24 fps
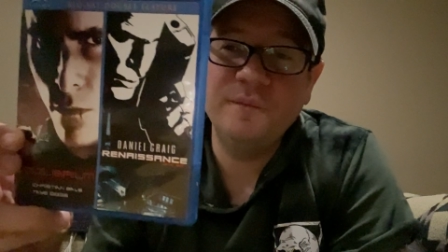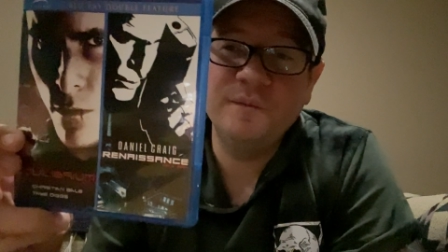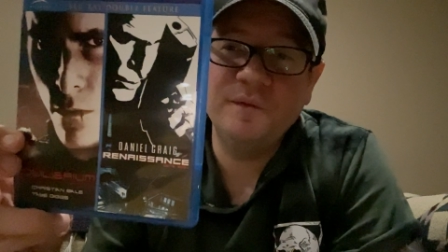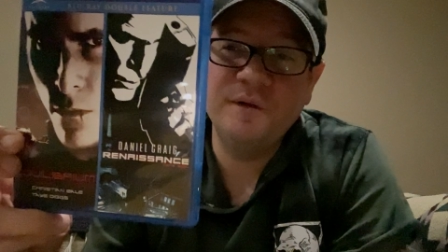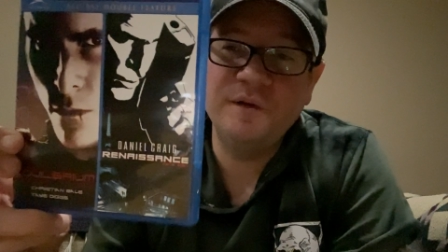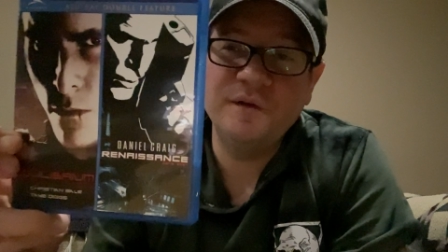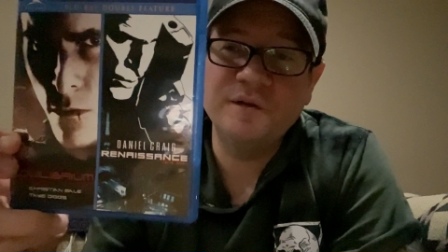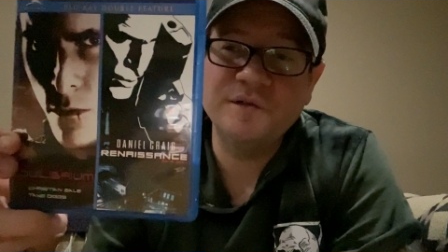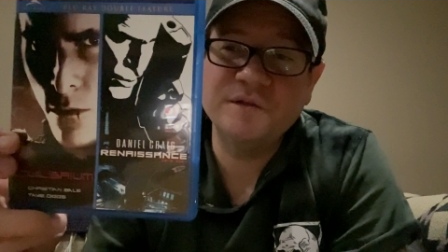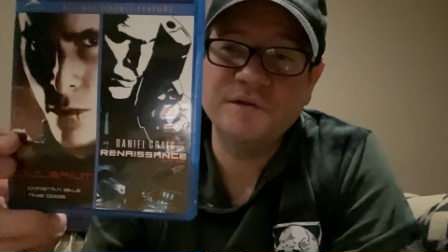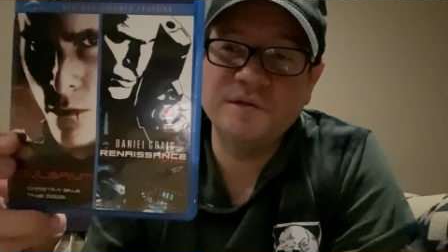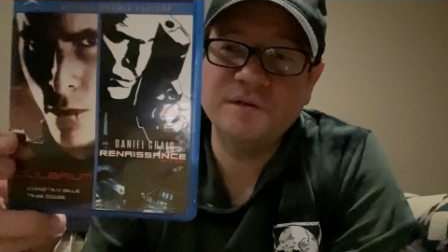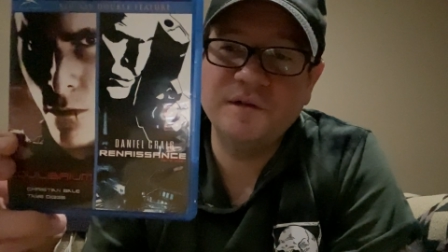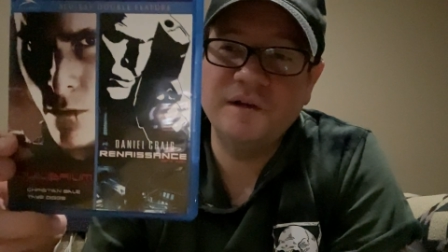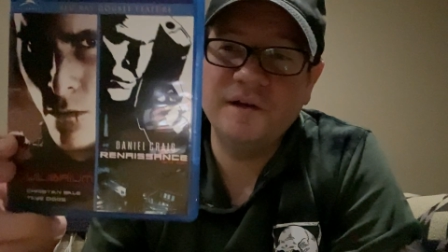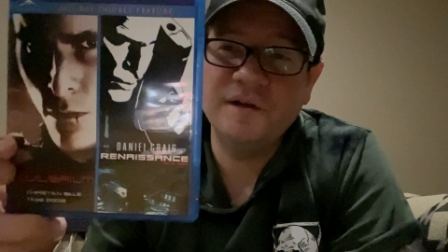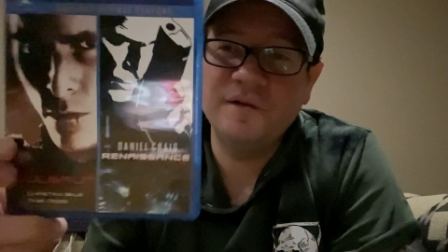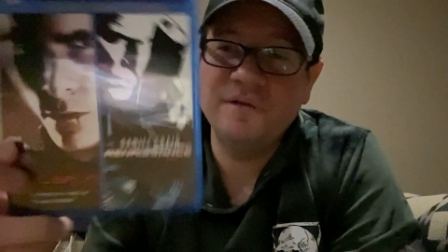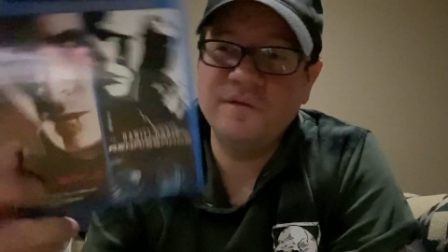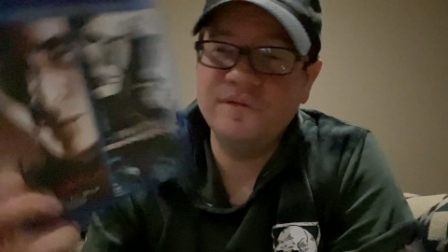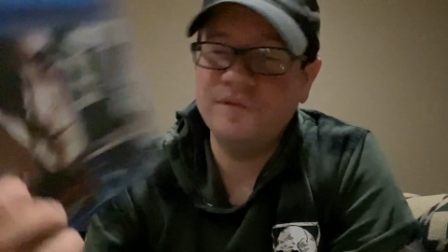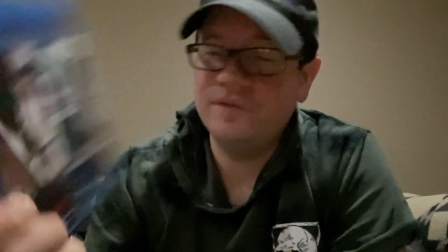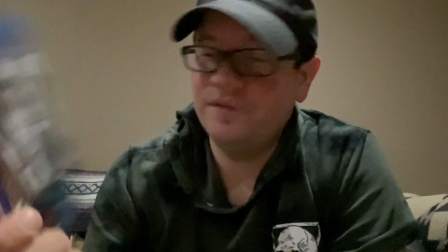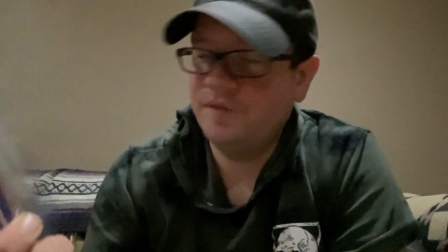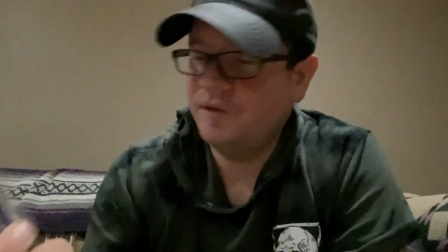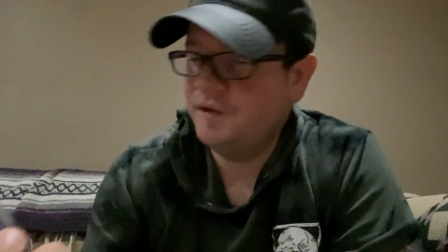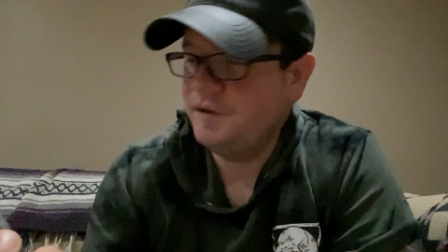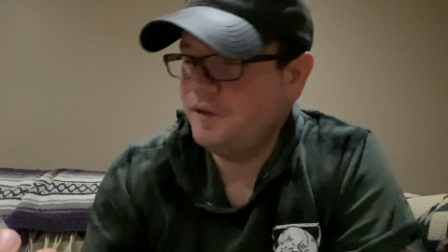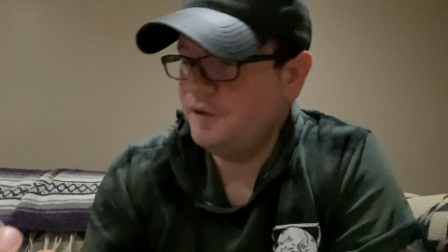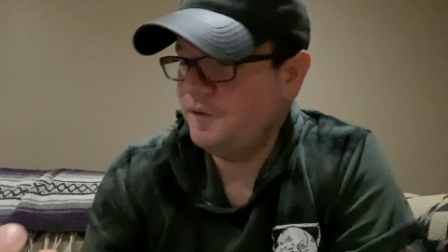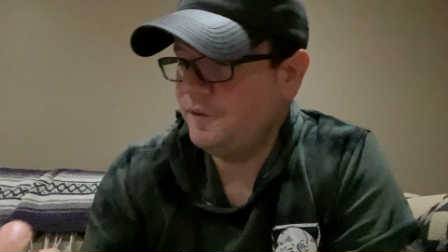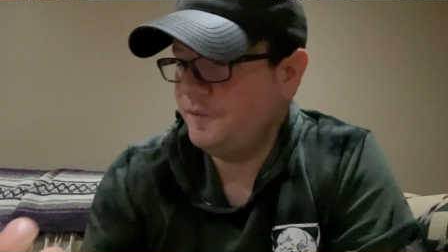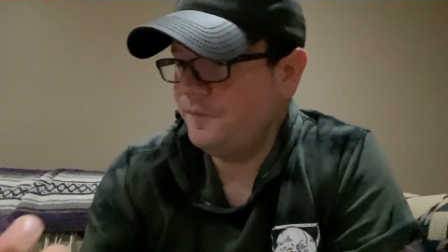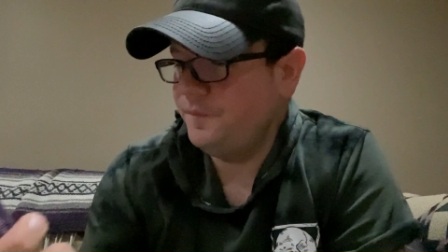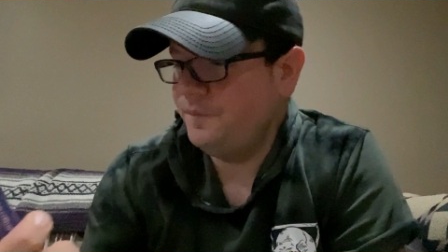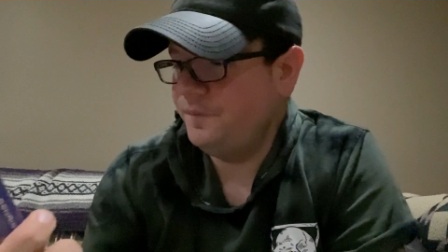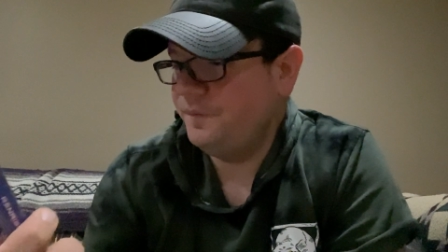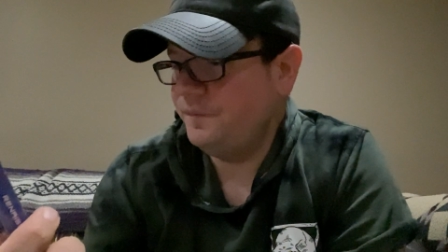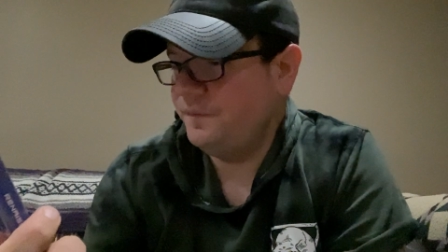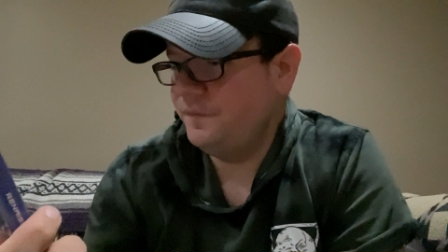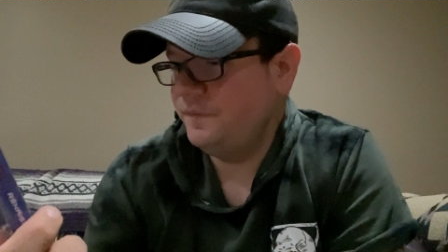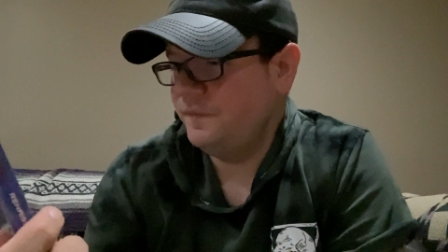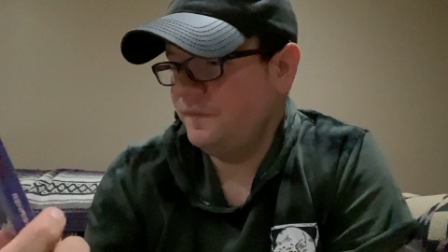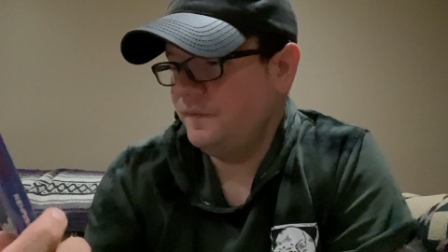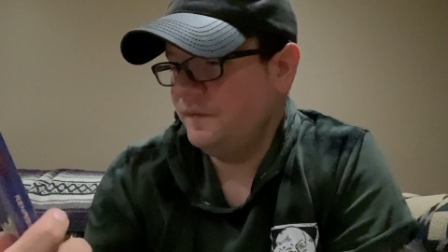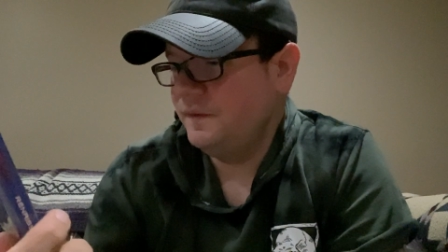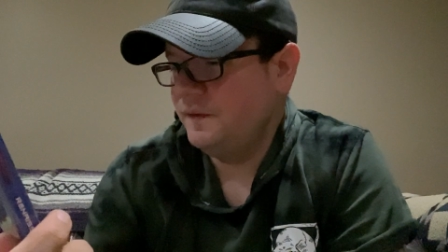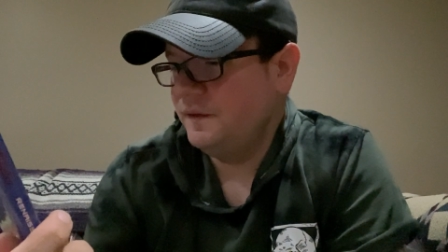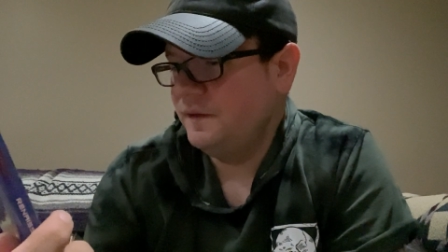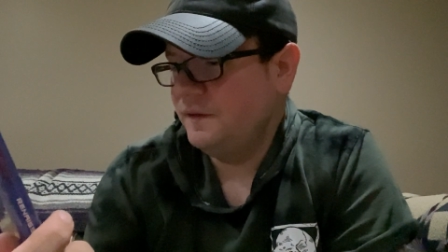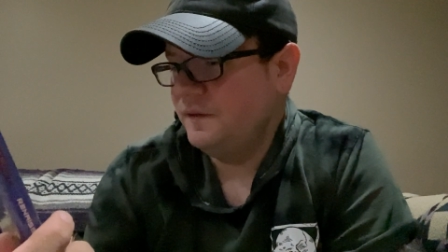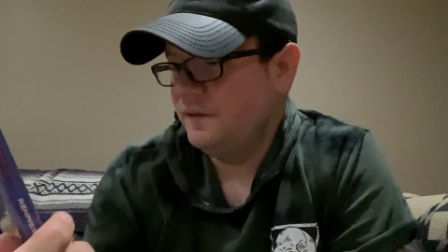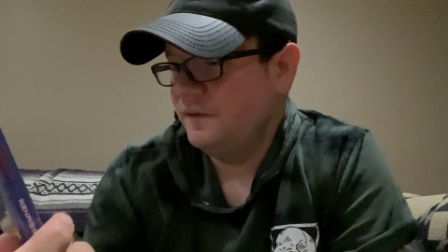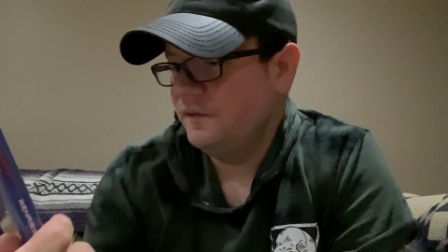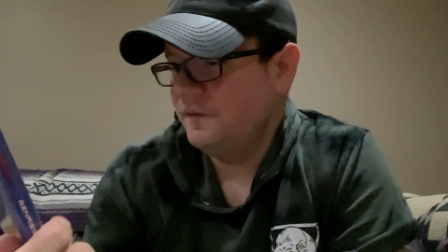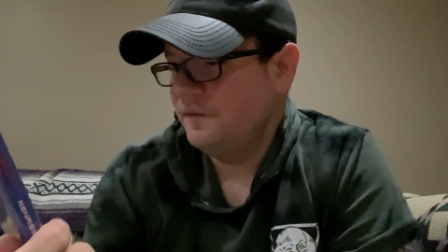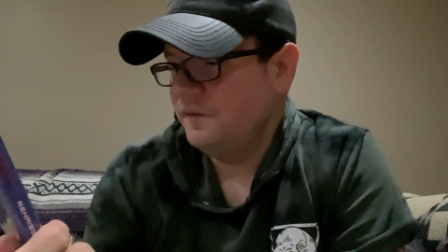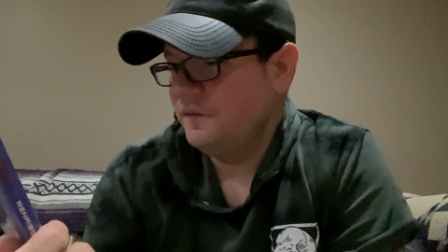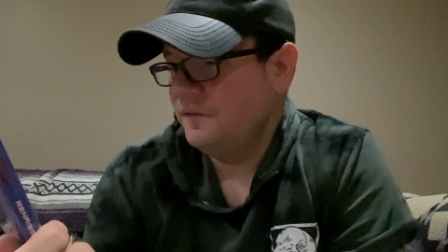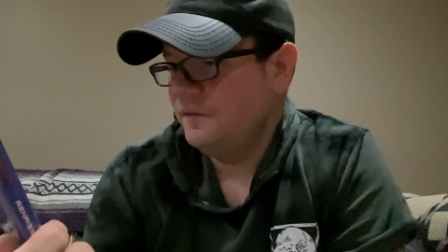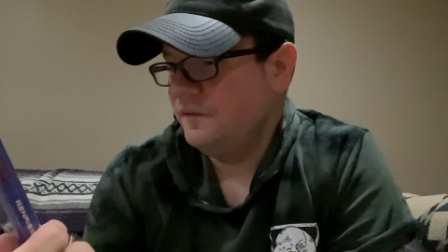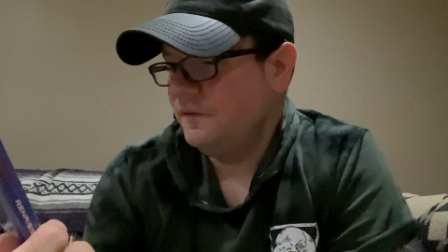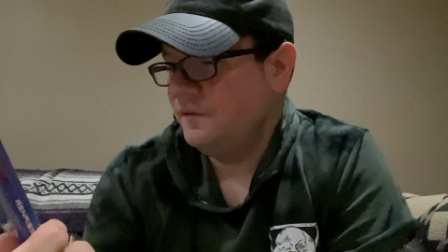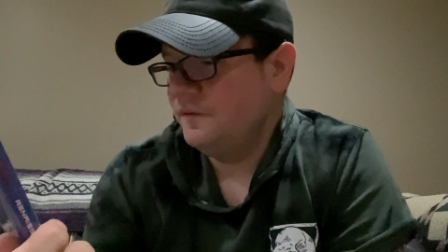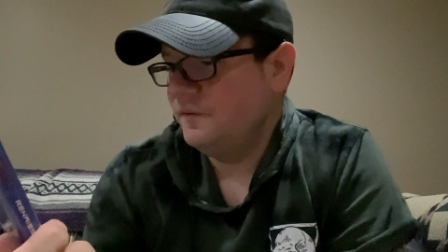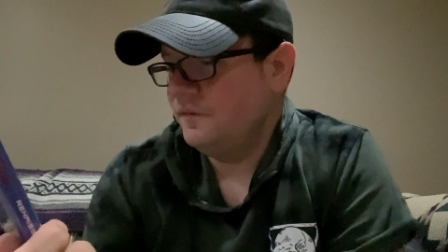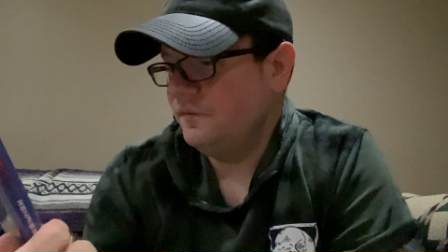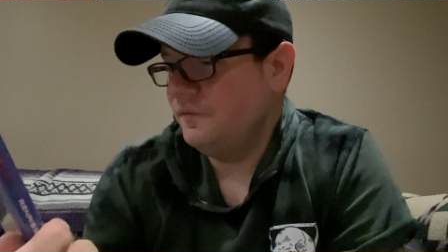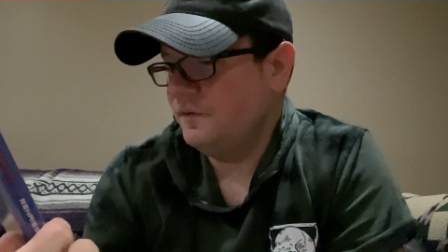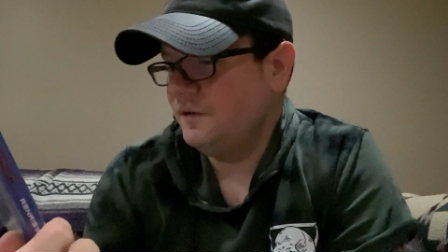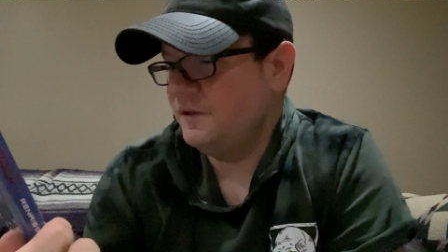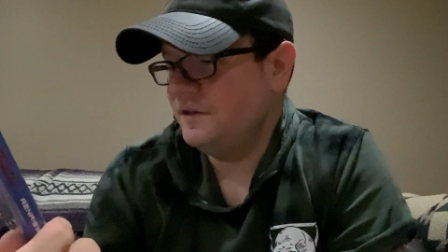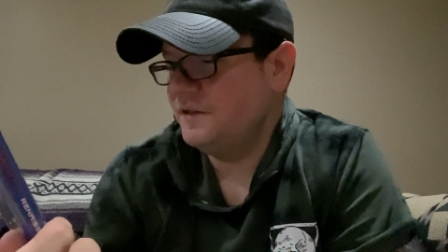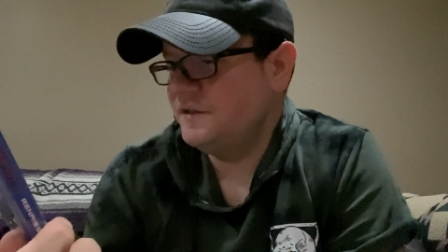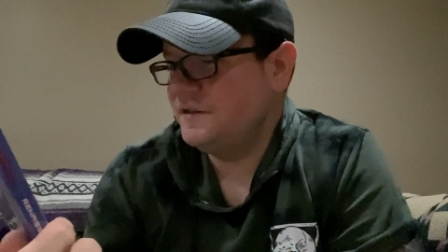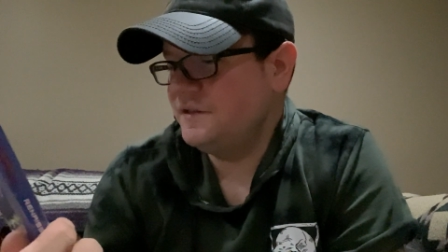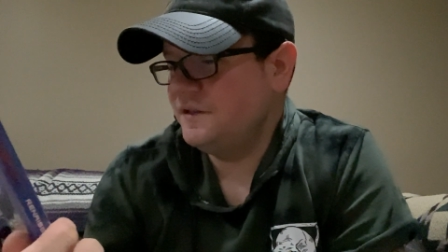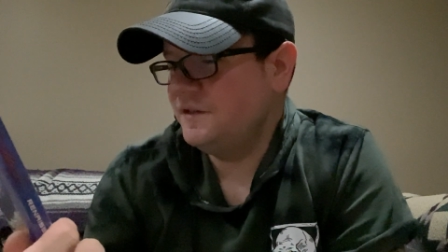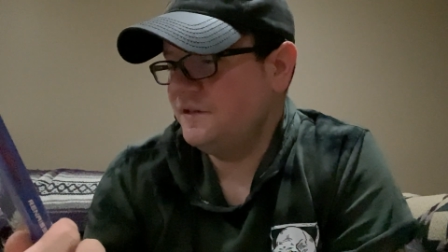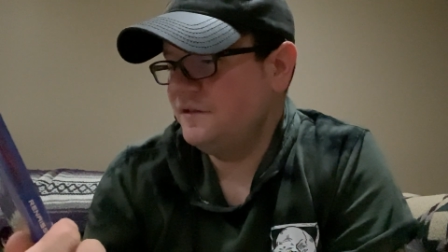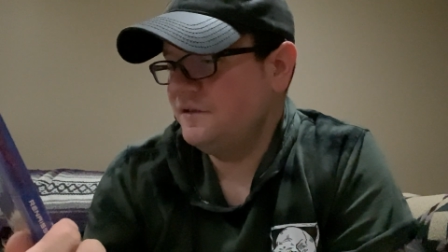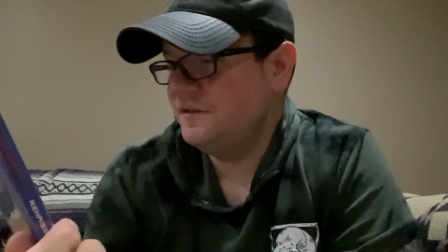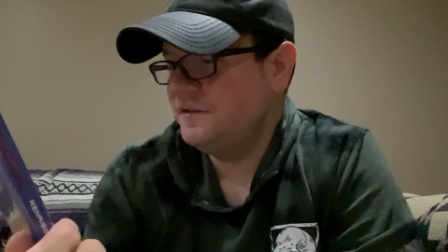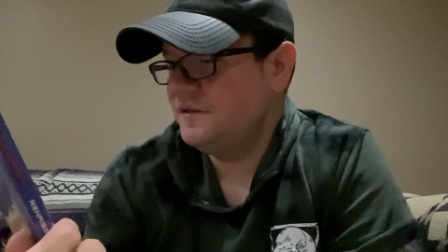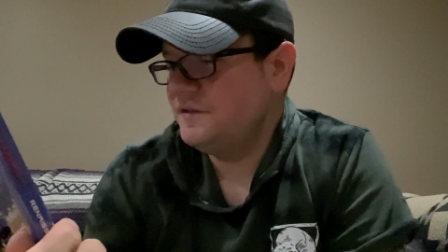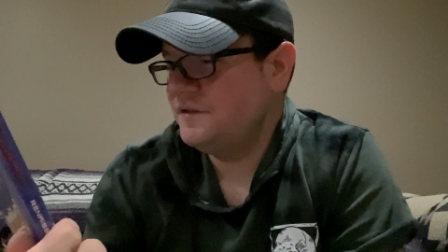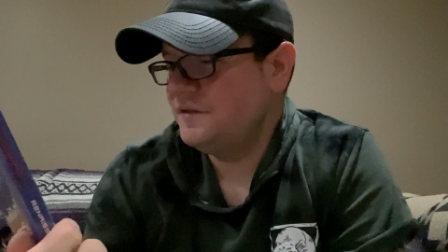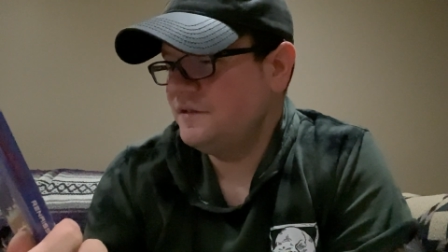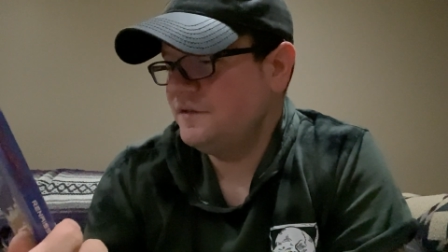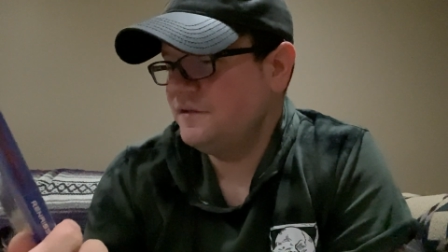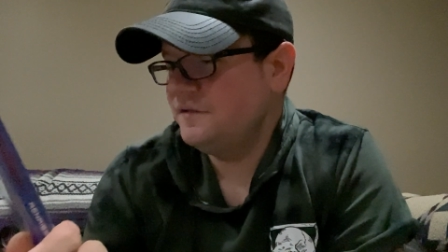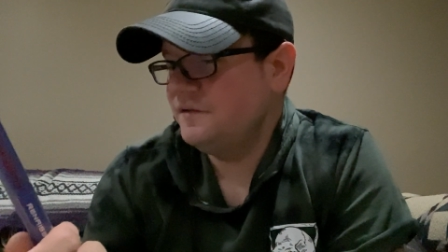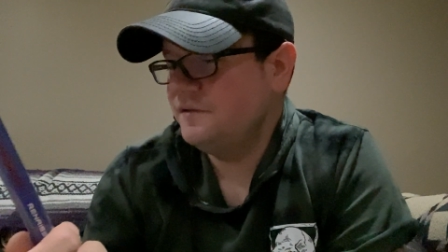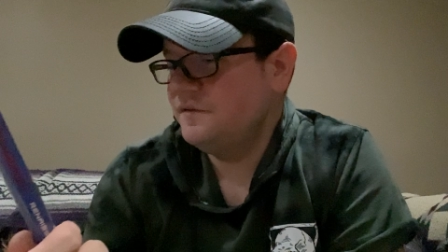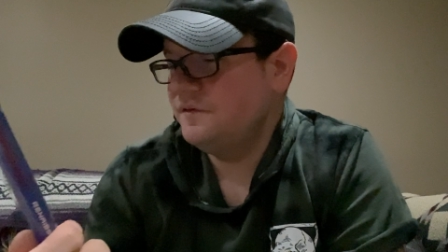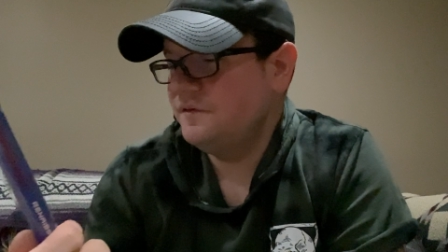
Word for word: We also have um, Renaissance